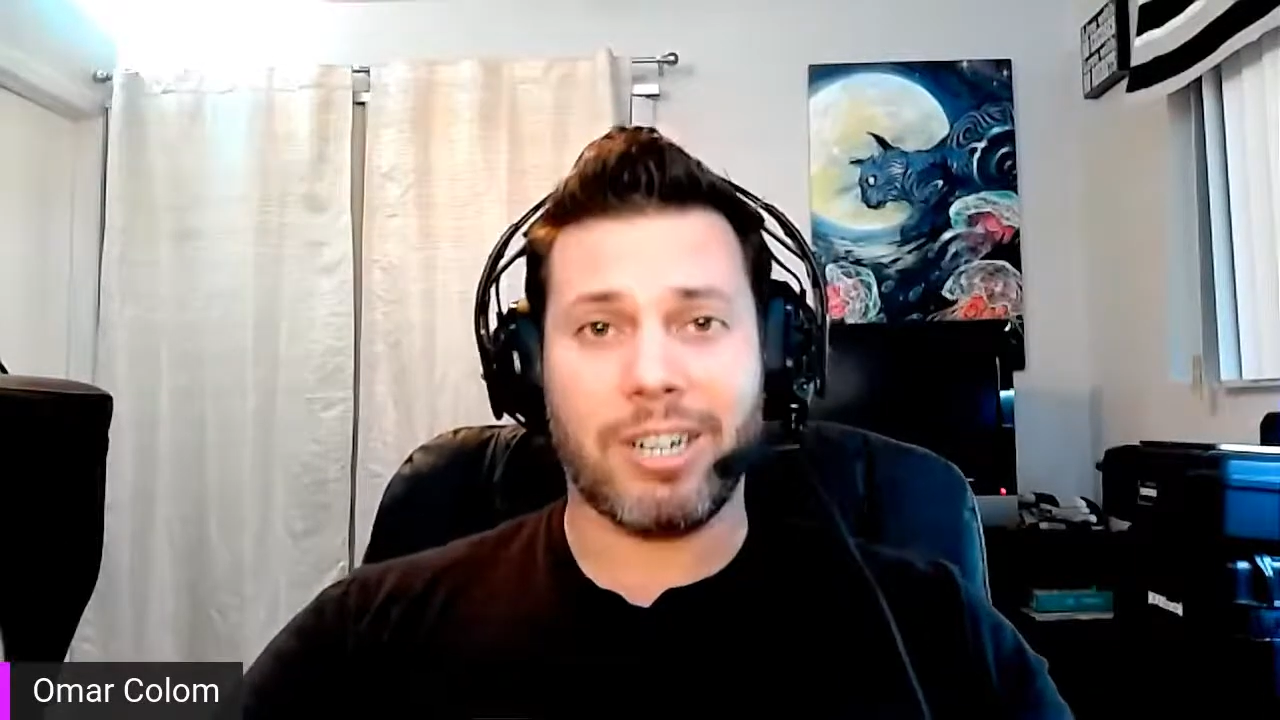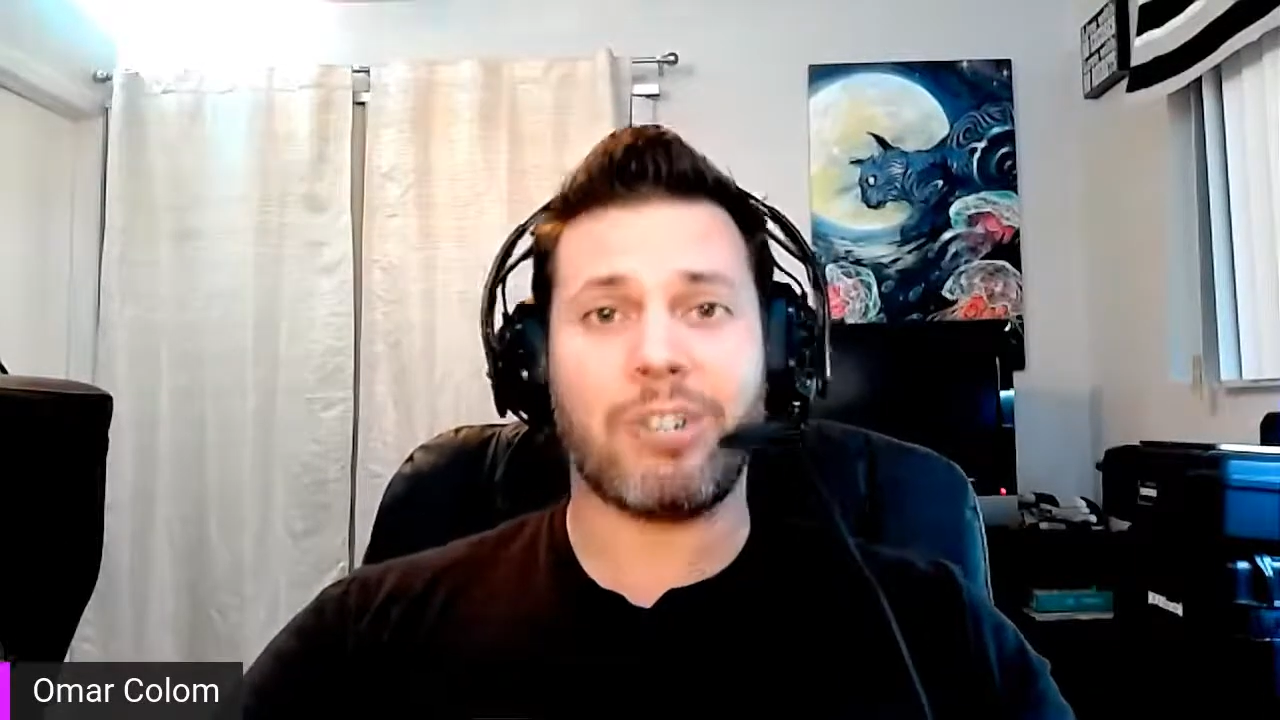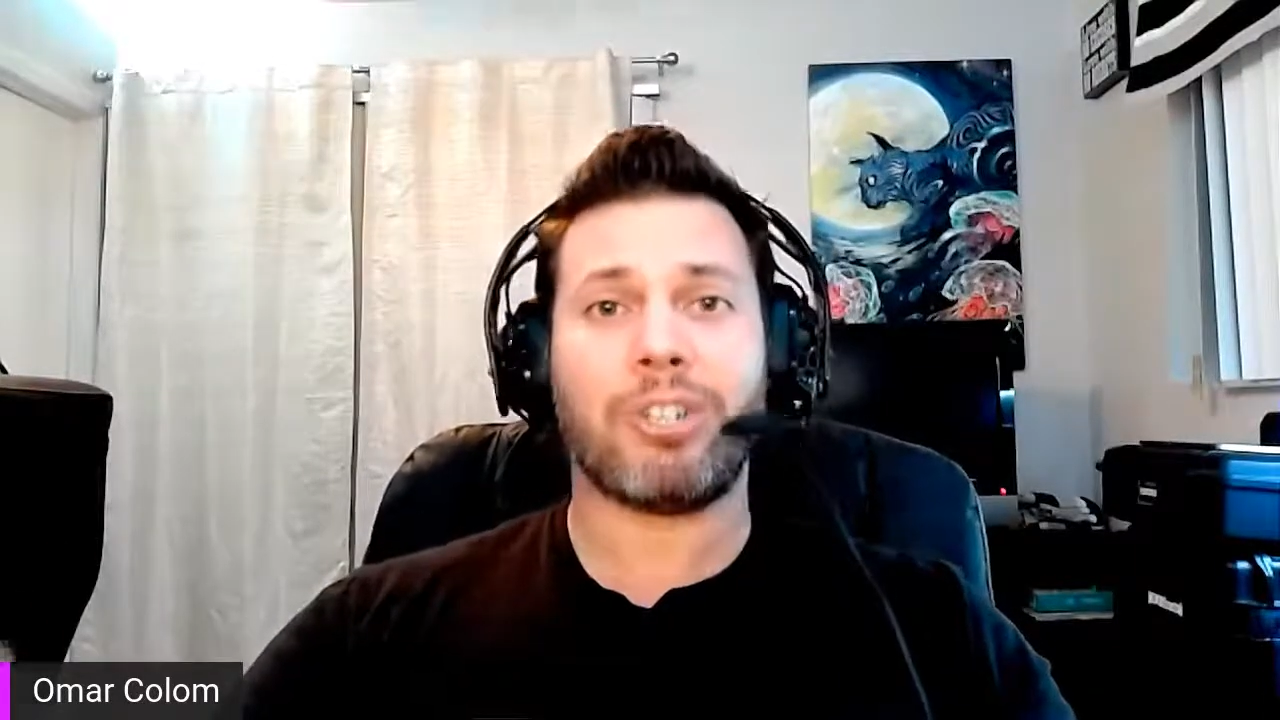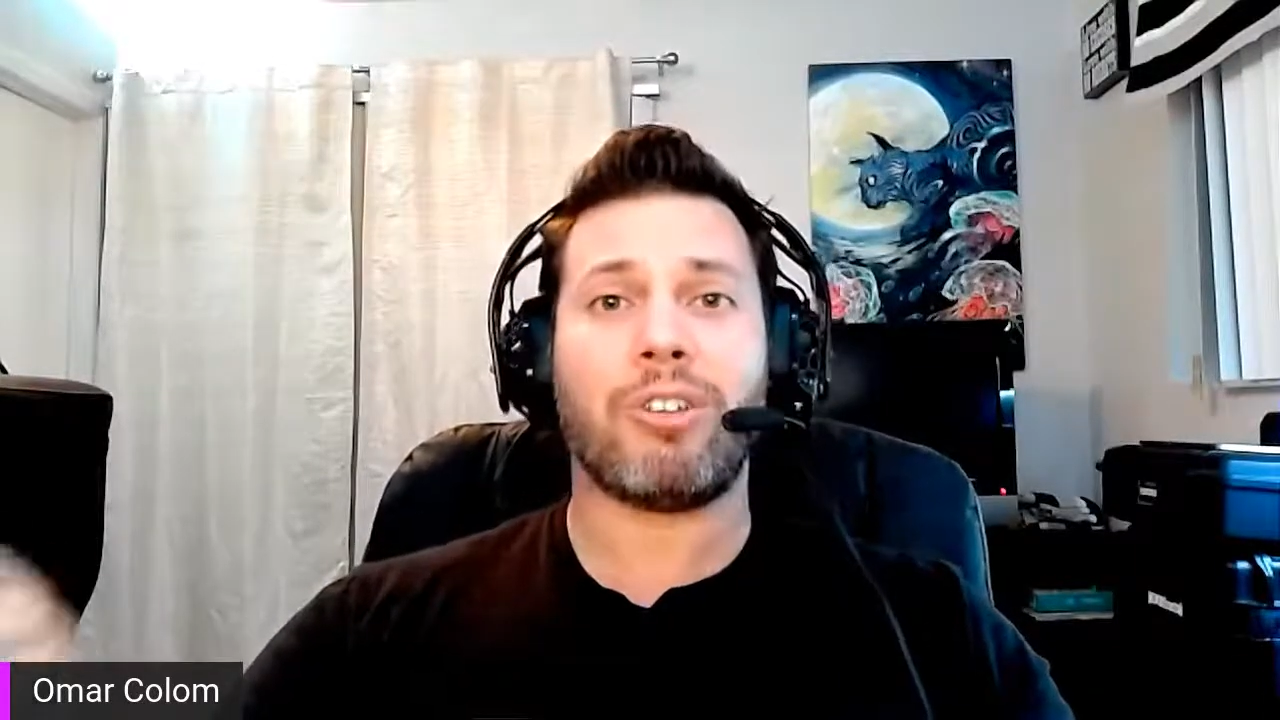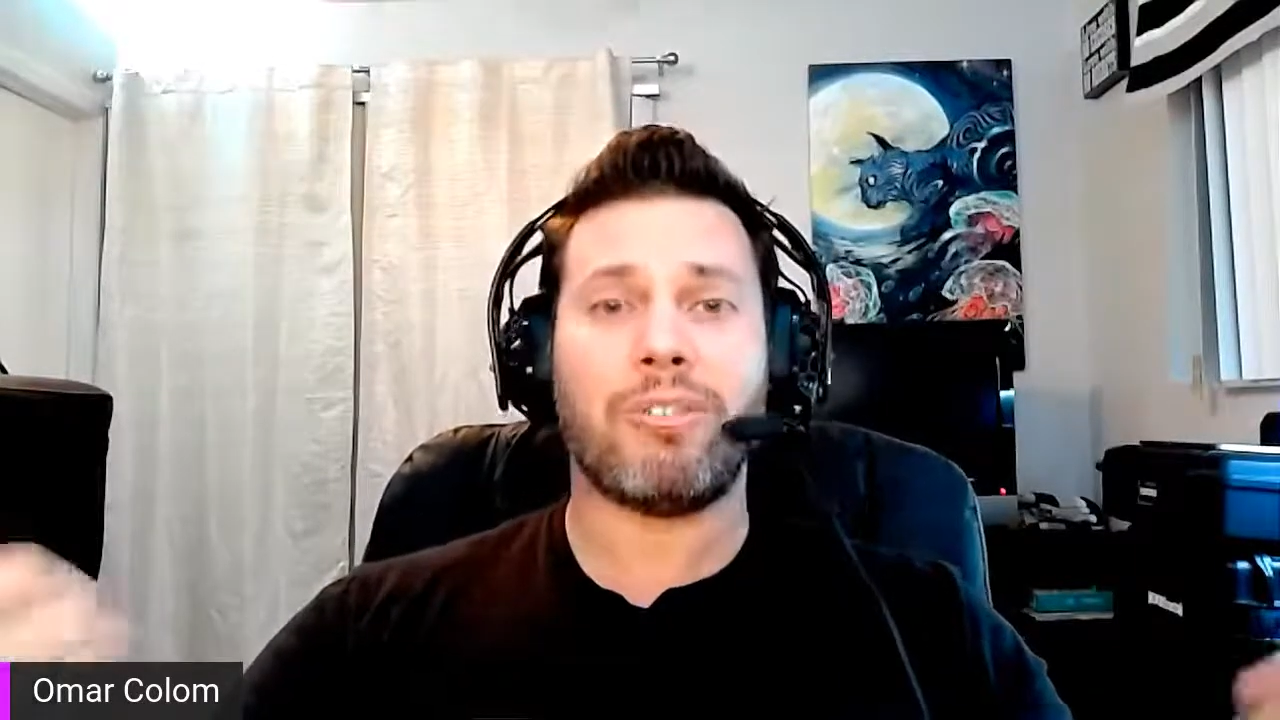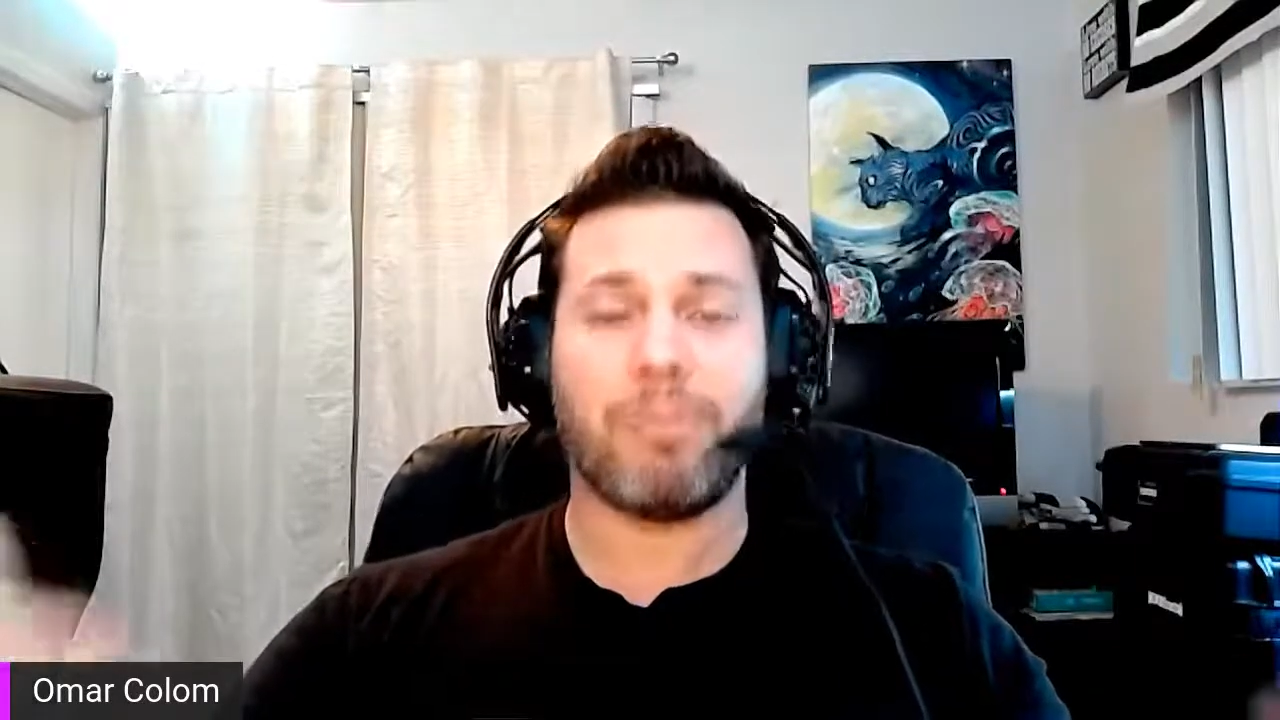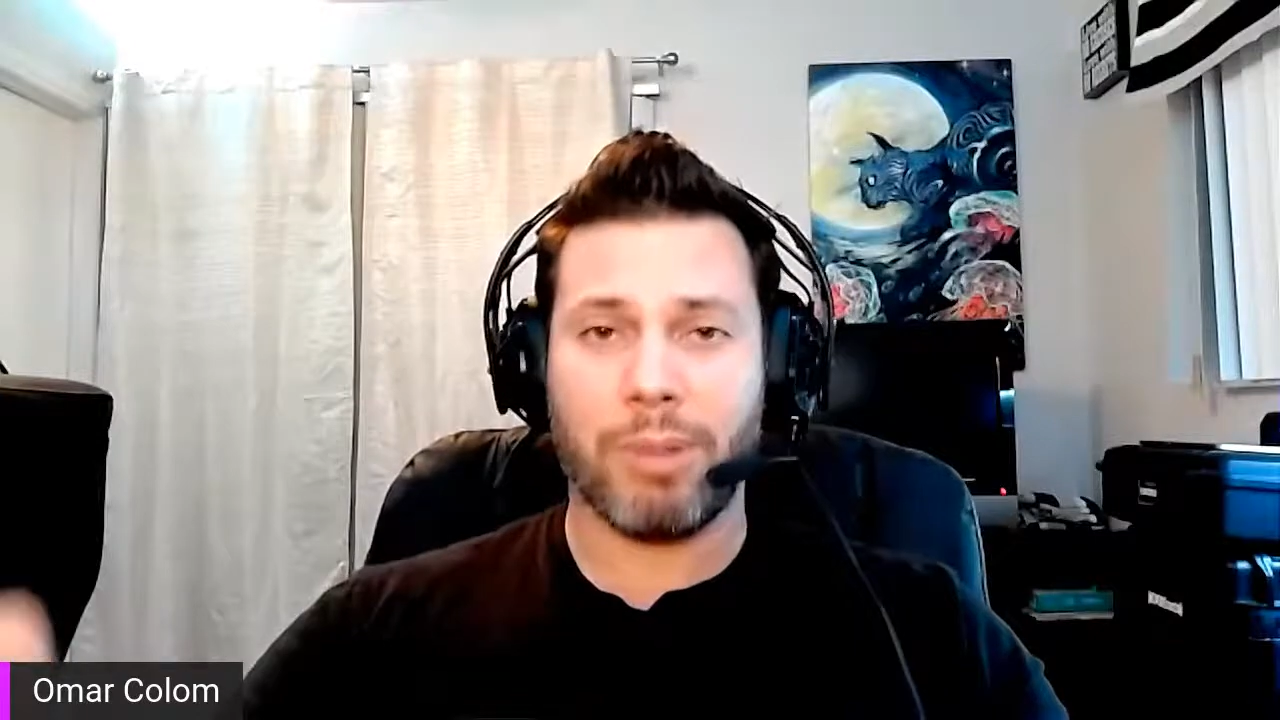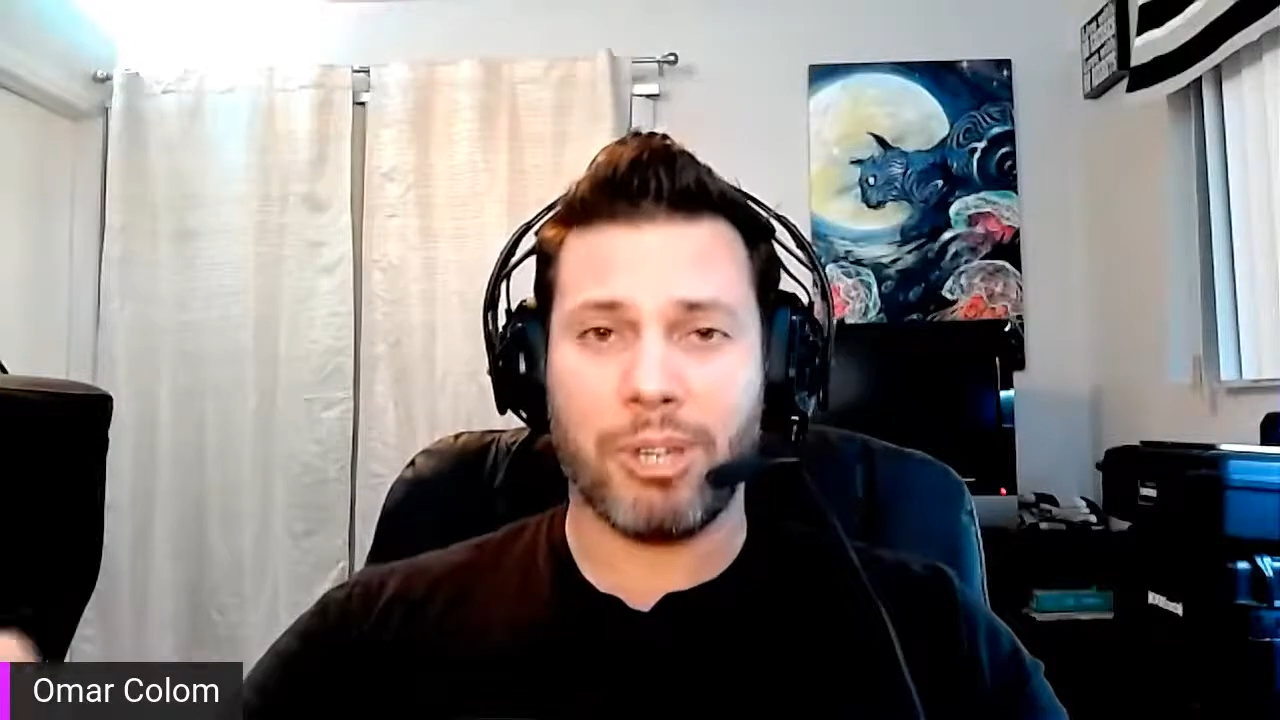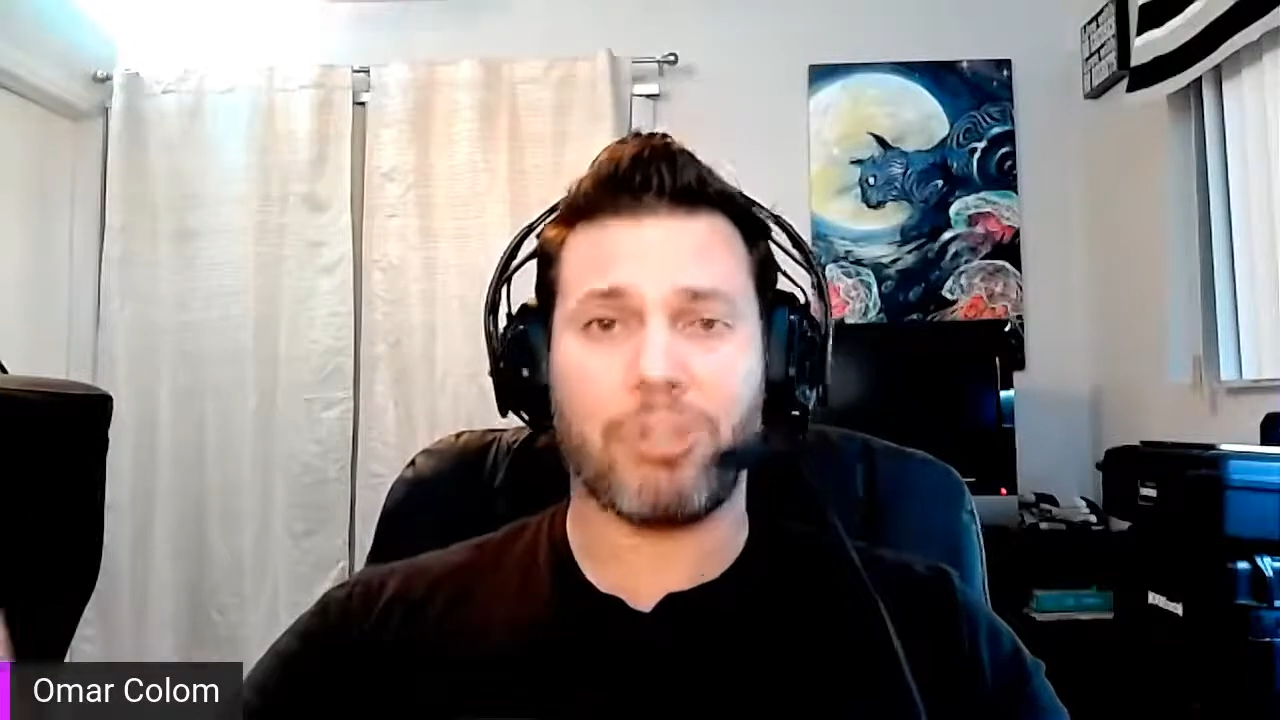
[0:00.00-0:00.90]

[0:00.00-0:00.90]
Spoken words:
here's all the information,